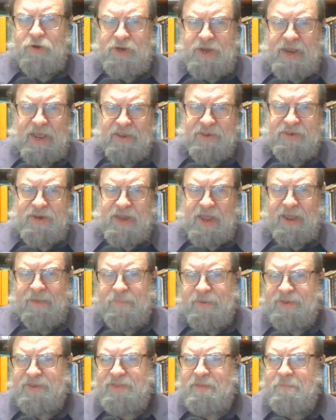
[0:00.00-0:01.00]
text
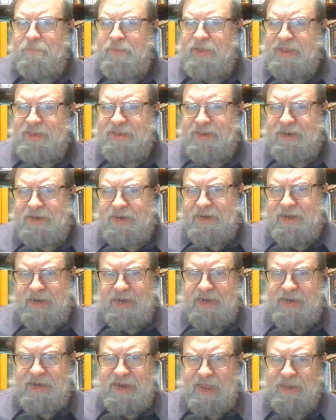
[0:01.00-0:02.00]
type is the
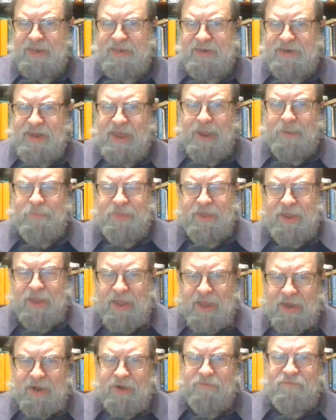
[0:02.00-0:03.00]
Byzantine text type that
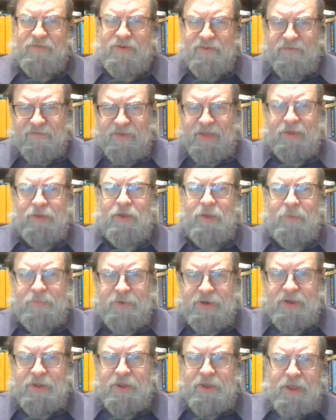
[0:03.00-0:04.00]
kind of
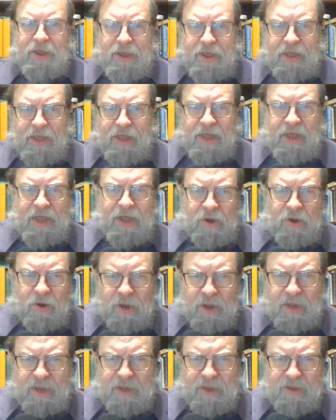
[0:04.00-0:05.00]
developed
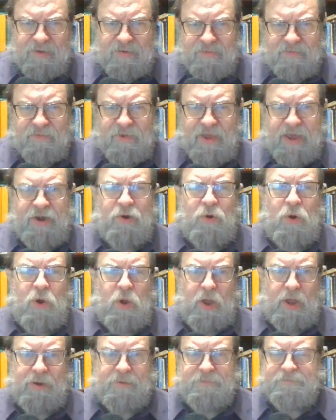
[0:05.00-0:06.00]
later
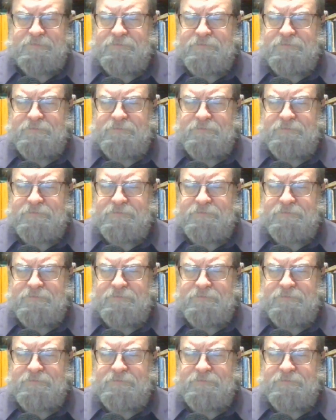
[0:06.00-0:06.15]
on.